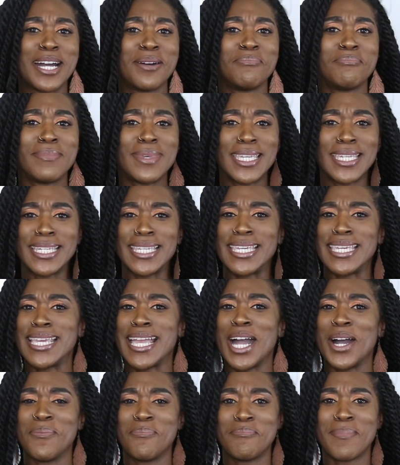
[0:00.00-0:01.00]
a
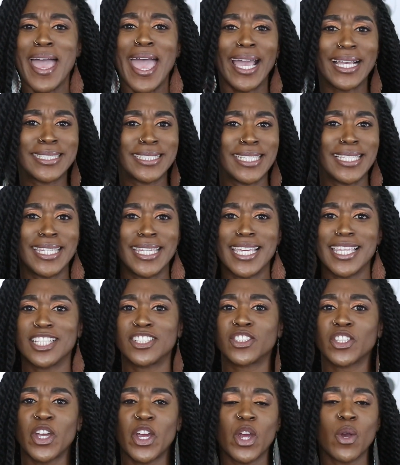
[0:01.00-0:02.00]
midi, a maxi
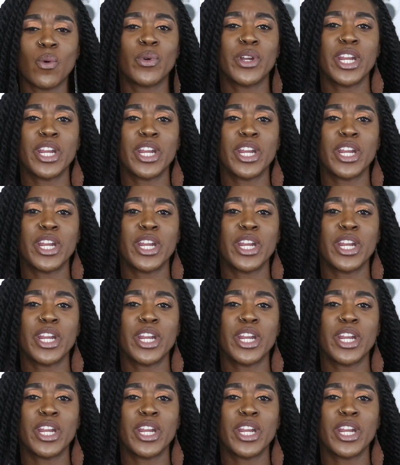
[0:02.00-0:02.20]
length skirt,